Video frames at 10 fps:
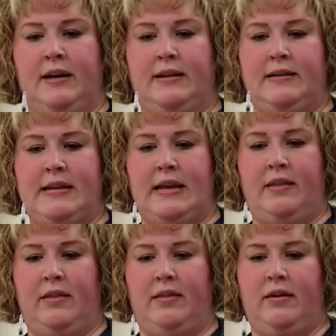
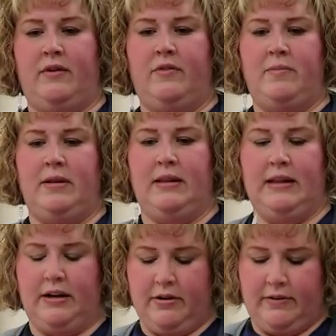1/10 of a
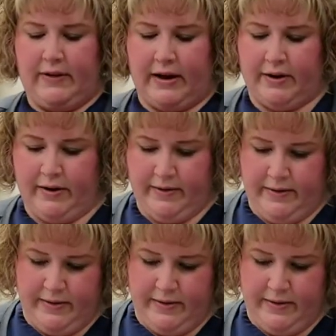milliliter of air,